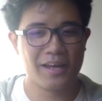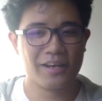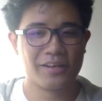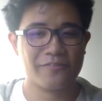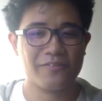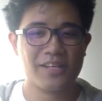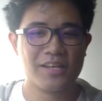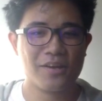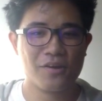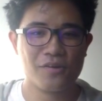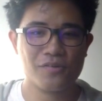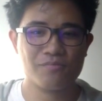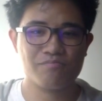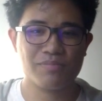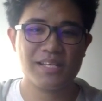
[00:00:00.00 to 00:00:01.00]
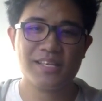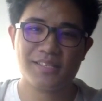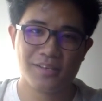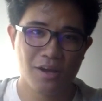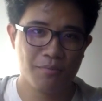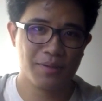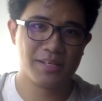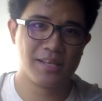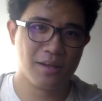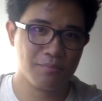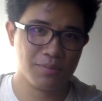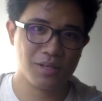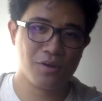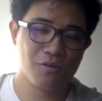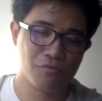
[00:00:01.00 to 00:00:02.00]
video. Please comment down
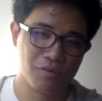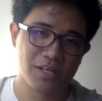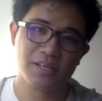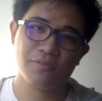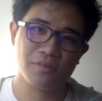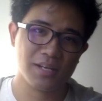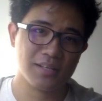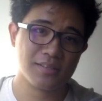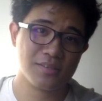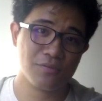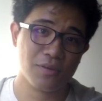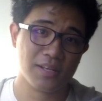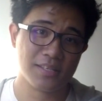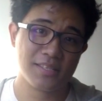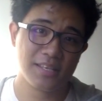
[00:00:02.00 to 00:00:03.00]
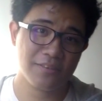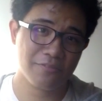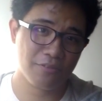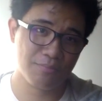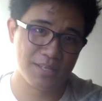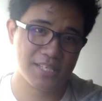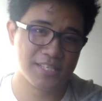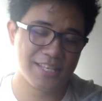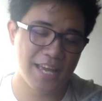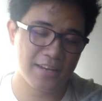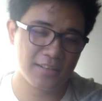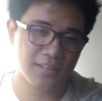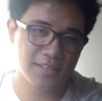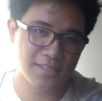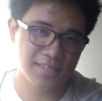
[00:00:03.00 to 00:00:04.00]
below what else you want to see from this
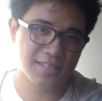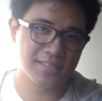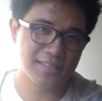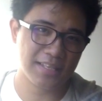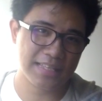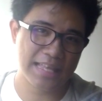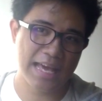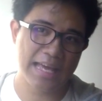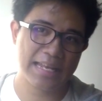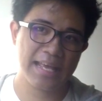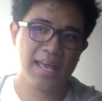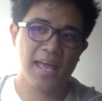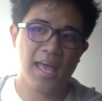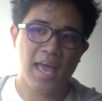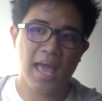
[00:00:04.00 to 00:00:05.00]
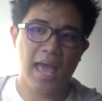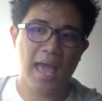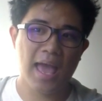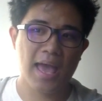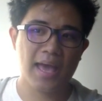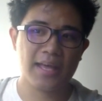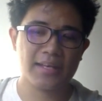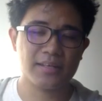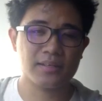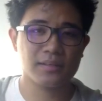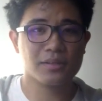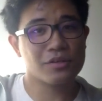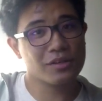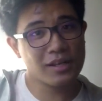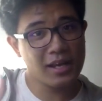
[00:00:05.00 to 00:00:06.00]
channel and things like that.
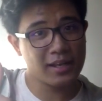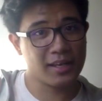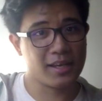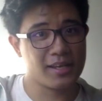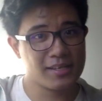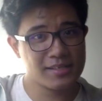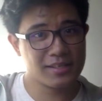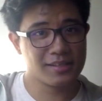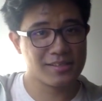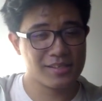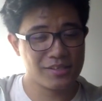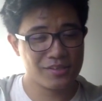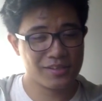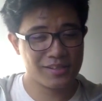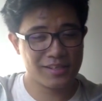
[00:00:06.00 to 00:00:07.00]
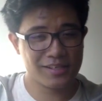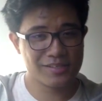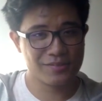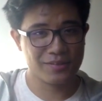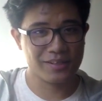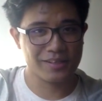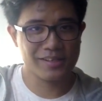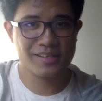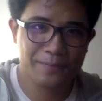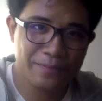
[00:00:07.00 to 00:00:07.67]
And good luck, guys. I'll see you in the next one.